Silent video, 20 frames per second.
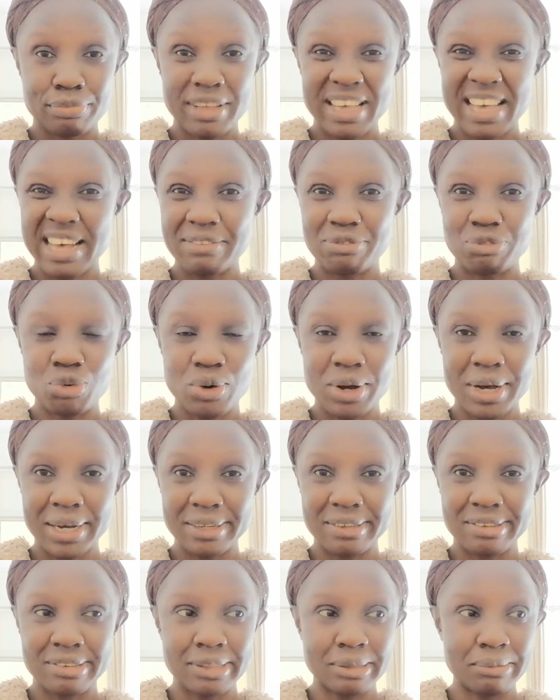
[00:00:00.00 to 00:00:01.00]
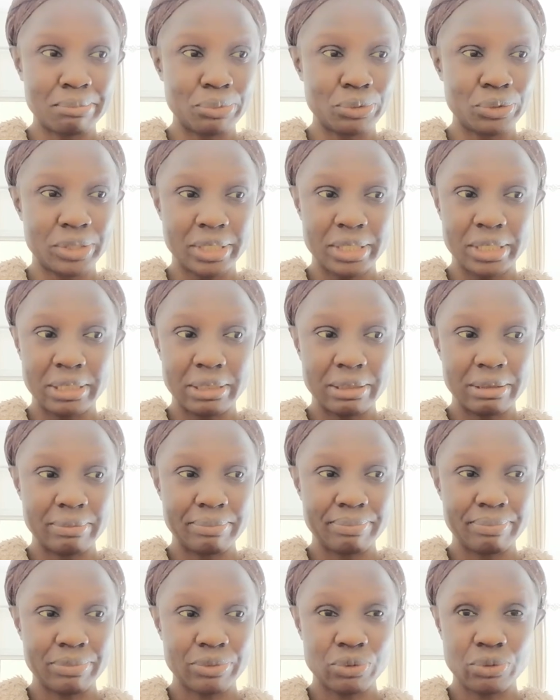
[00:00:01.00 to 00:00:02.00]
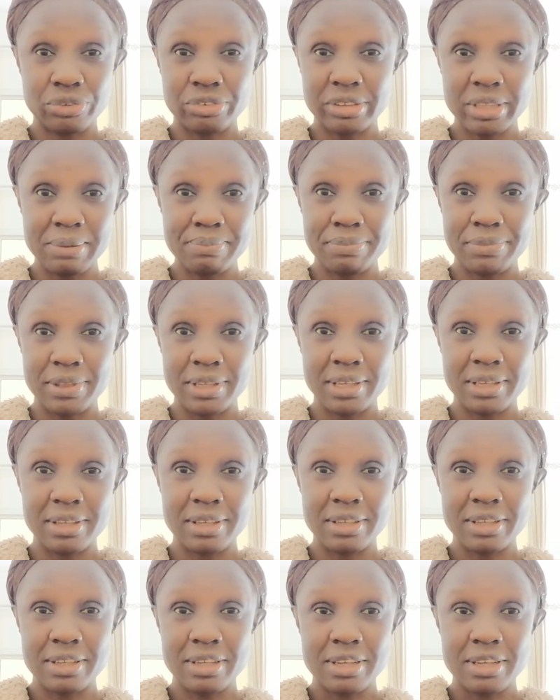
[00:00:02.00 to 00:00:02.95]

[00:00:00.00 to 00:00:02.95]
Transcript: They have to hurt somebody or something.